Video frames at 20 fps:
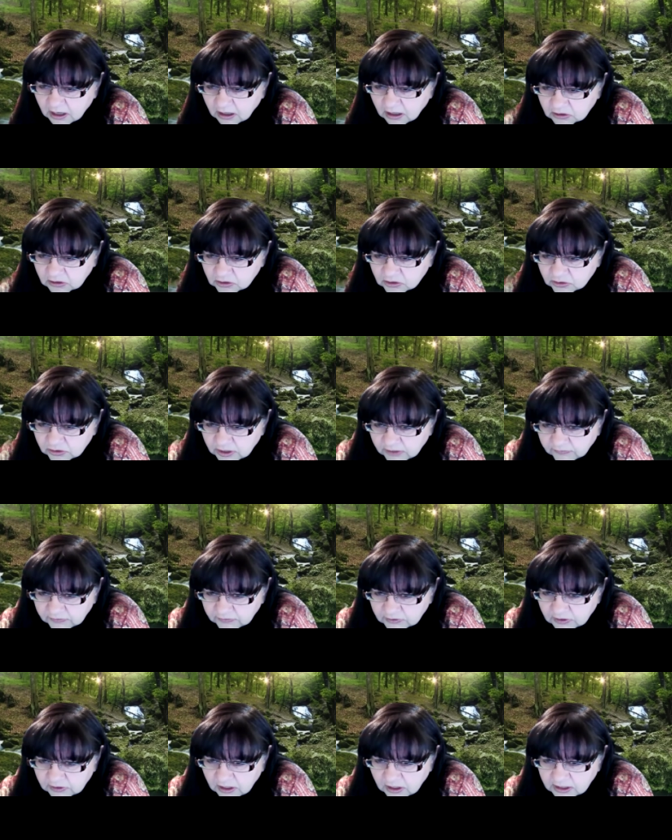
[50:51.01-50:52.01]
All
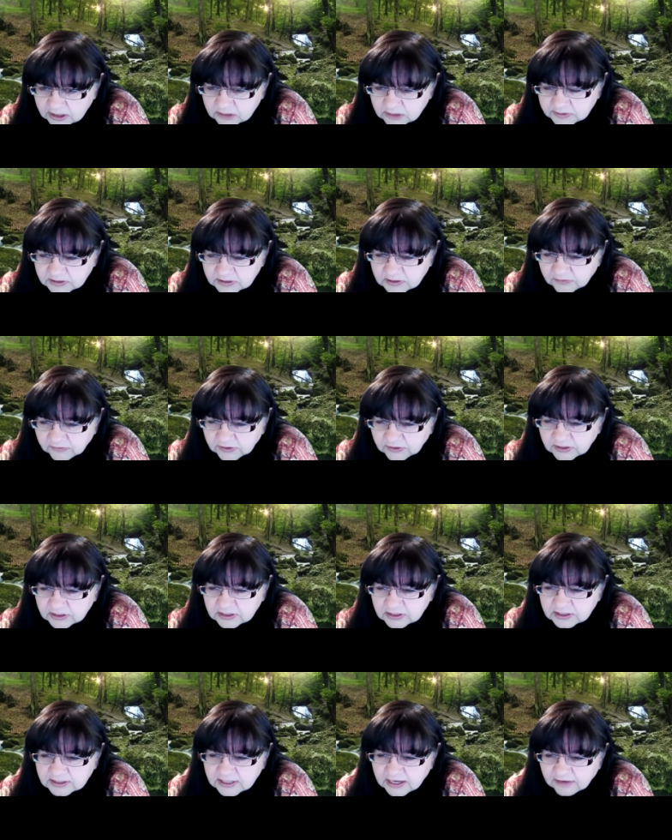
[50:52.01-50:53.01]
travel not specific
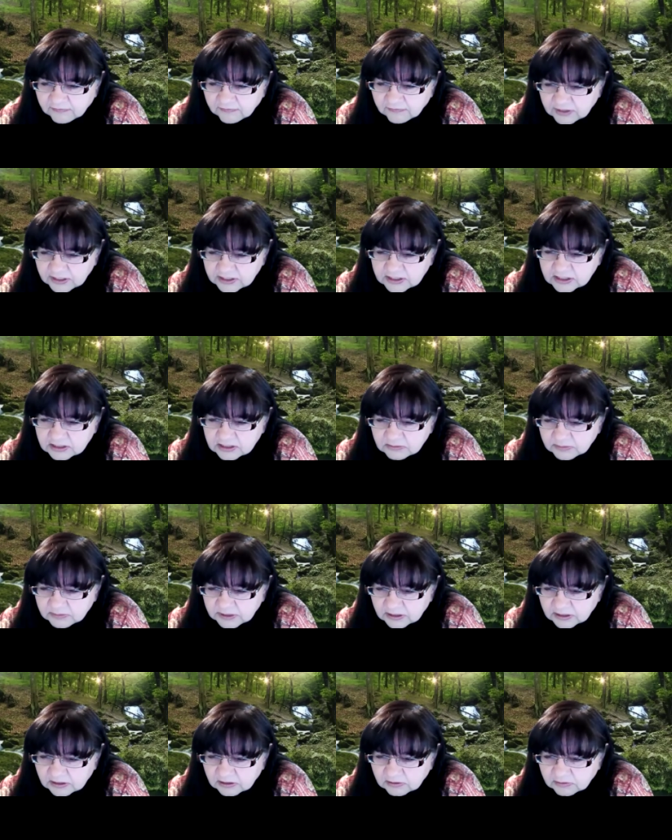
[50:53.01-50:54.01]
to staff needs to
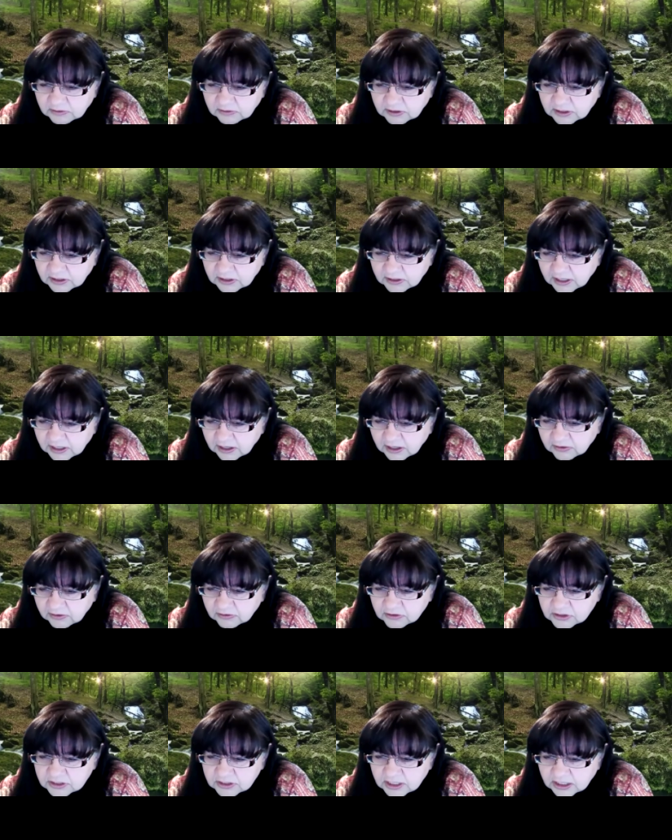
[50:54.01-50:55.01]
be included in the
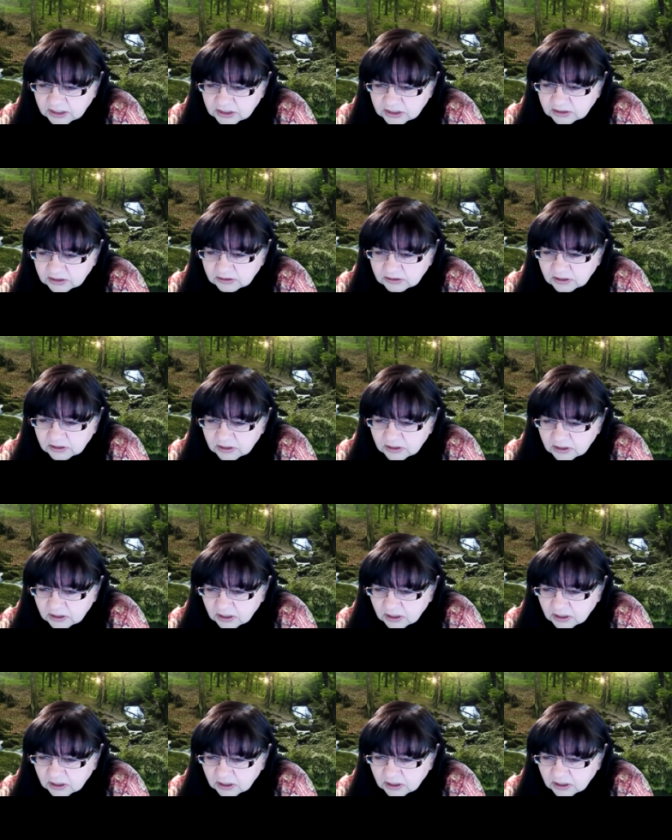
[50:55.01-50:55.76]
other section